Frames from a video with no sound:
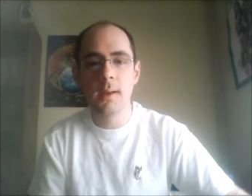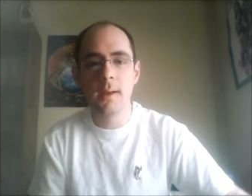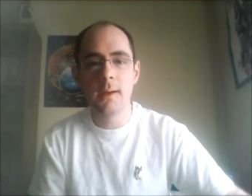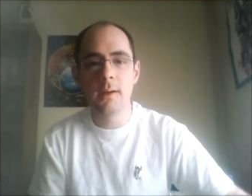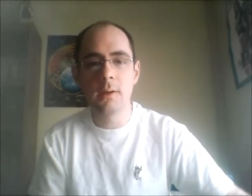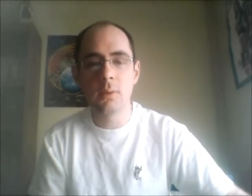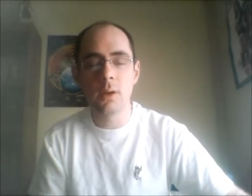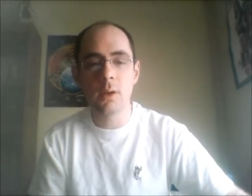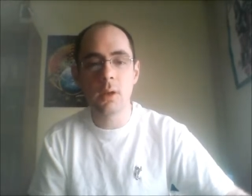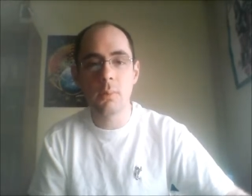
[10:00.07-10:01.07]

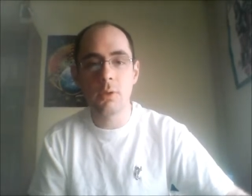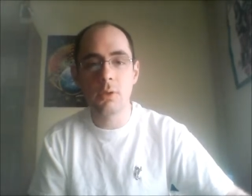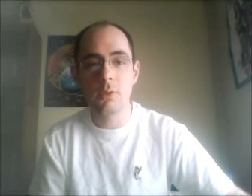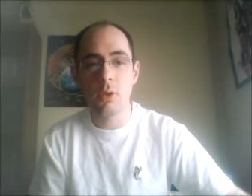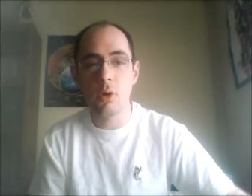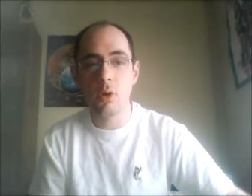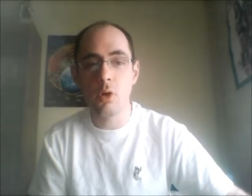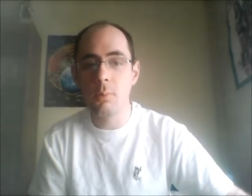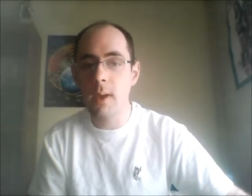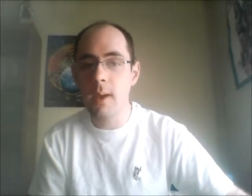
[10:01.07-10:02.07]
when it comes to the
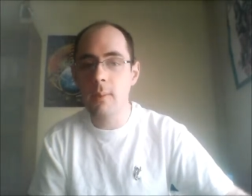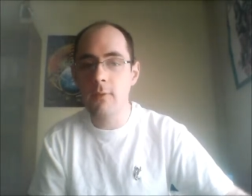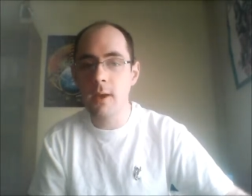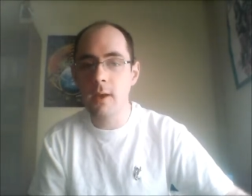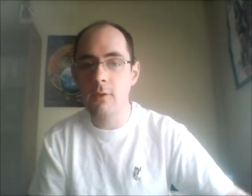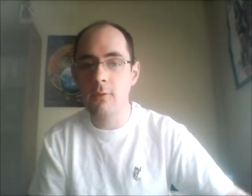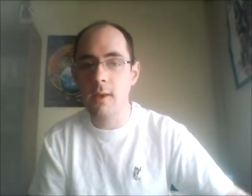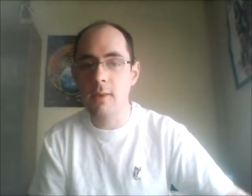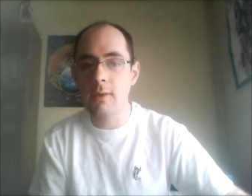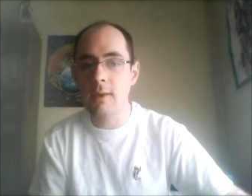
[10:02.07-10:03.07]
whole babyface
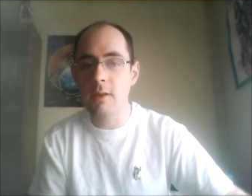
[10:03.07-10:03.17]
face